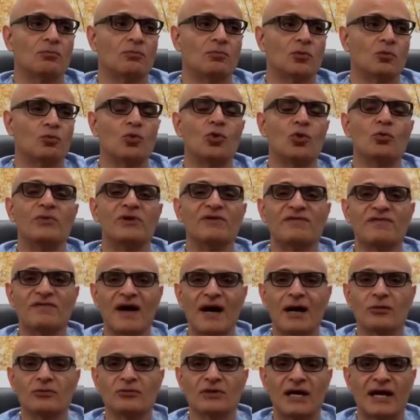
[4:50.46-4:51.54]
will be
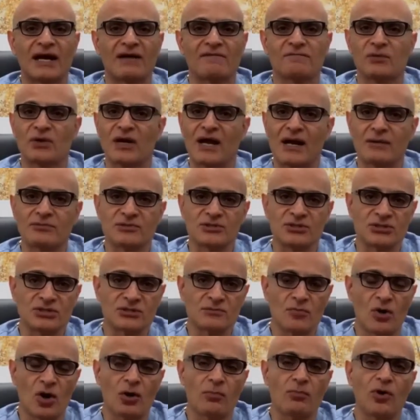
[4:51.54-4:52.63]
found to have perhaps a
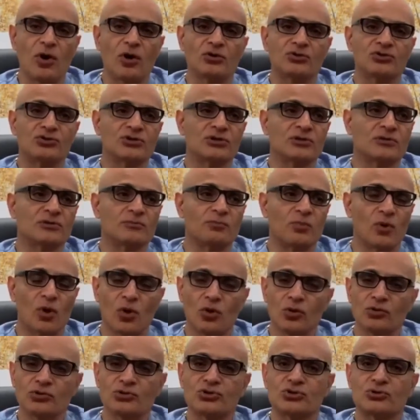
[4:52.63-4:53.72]
small
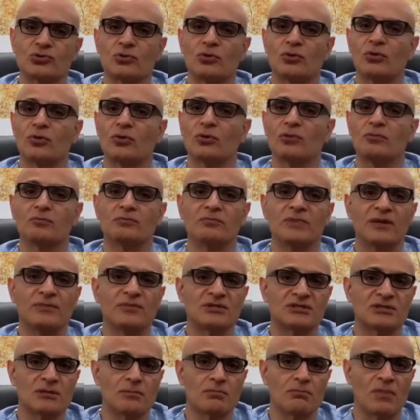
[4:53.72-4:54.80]
bulge or maybe
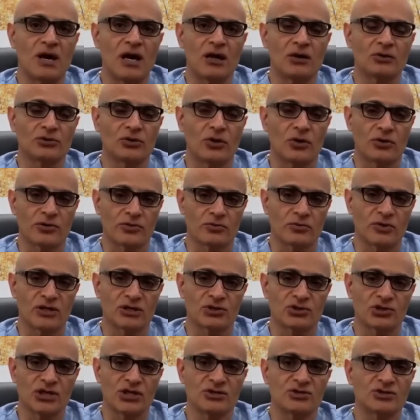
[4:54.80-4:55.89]
some mild arthritic
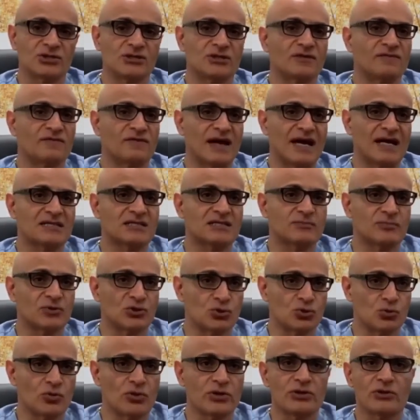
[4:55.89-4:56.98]
changes, and the vast
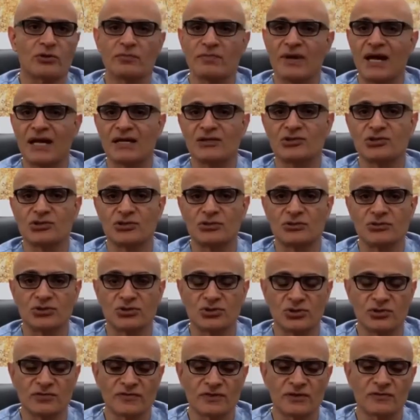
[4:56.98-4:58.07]
majority are managed
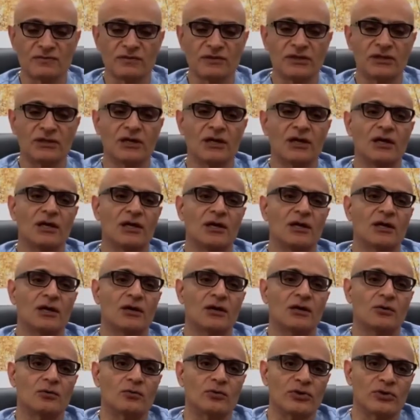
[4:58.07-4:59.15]
conservatively
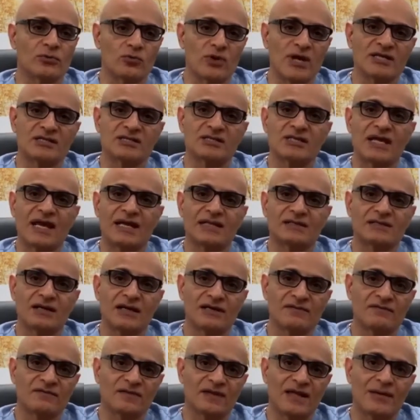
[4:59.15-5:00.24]
with rest,
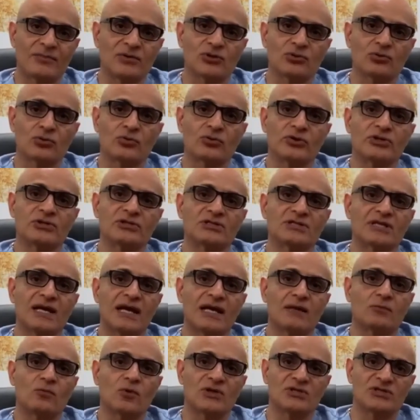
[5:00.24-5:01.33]
anti-inflammatories,
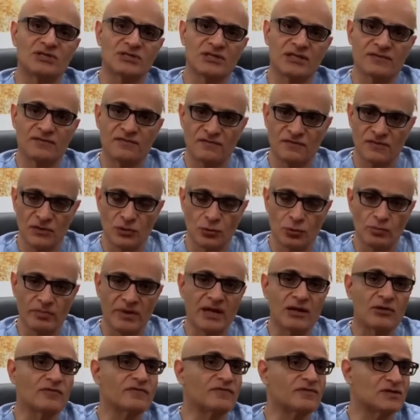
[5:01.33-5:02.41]
and once they feel
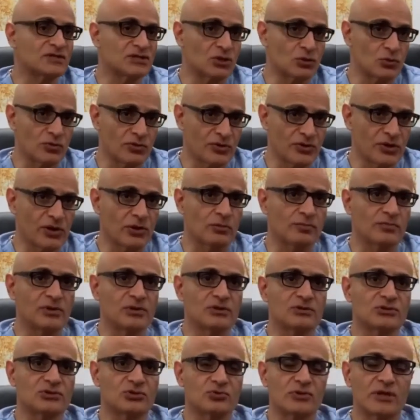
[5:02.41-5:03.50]
better, physical therapy
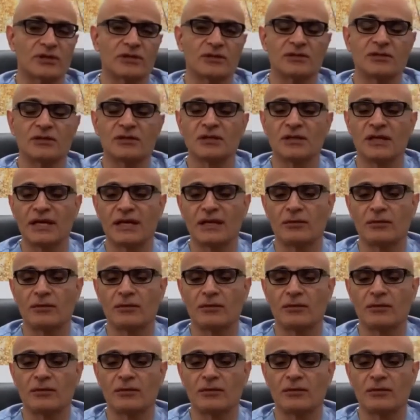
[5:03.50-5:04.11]
to strengthen the neck